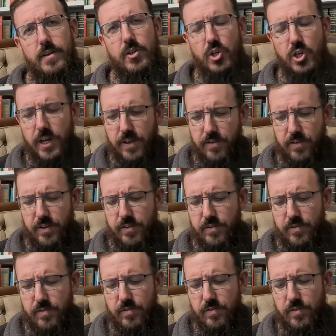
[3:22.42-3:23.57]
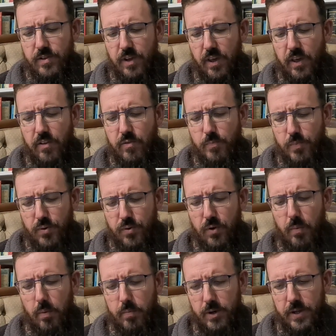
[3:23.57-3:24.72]
Jesus is
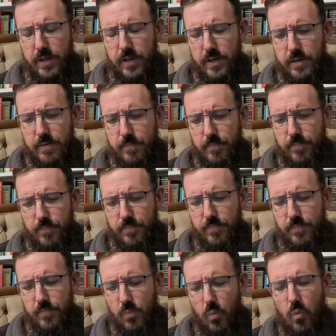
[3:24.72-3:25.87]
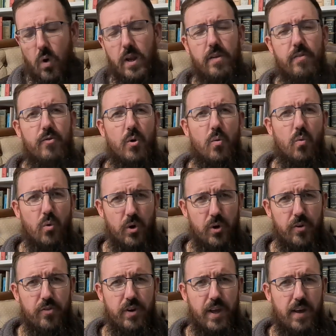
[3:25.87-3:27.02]
probably one of the
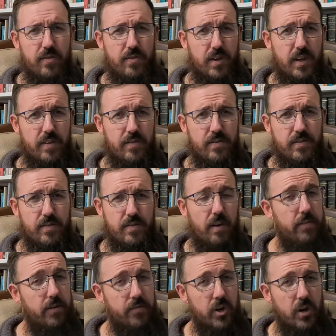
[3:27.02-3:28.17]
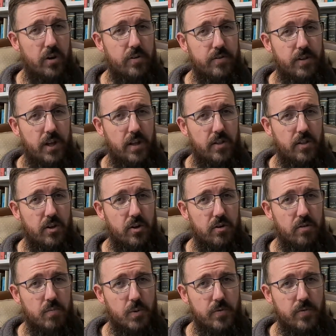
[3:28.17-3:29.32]
worst house guests. Have you ever noticed that in the
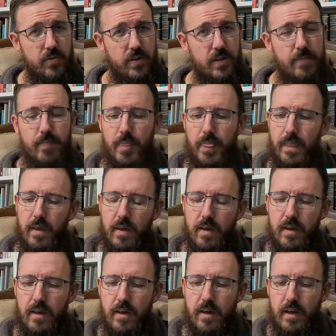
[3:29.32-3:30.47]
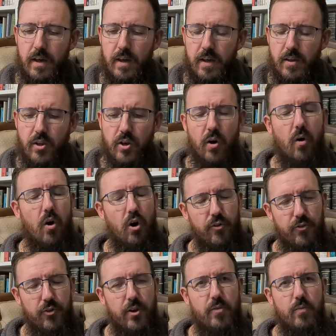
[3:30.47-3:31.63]
Gospels? You know,
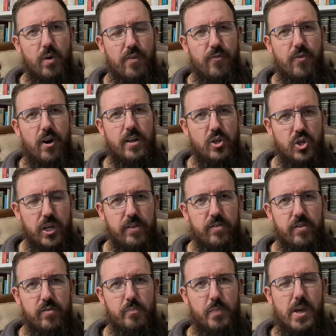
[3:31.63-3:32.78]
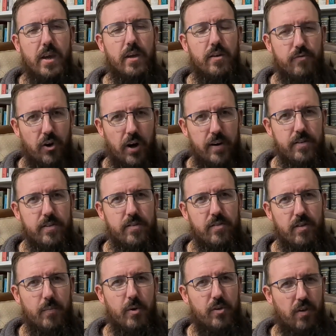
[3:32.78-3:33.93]
often we find Jesus being invited to
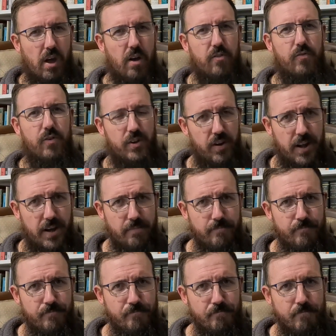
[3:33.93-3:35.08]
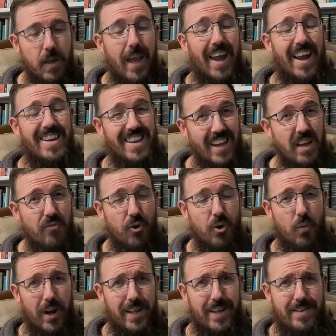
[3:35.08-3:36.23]
someone's house for dinner, and
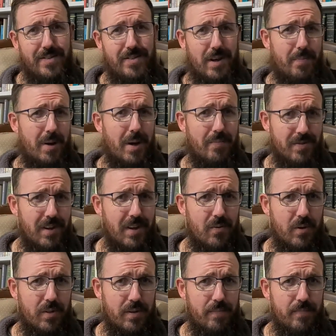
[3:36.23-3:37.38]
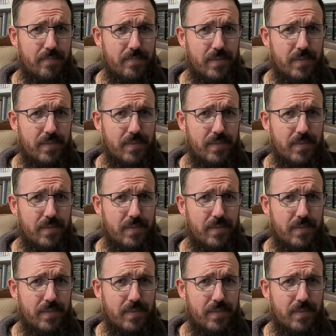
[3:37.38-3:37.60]
everyone ends up upset with him.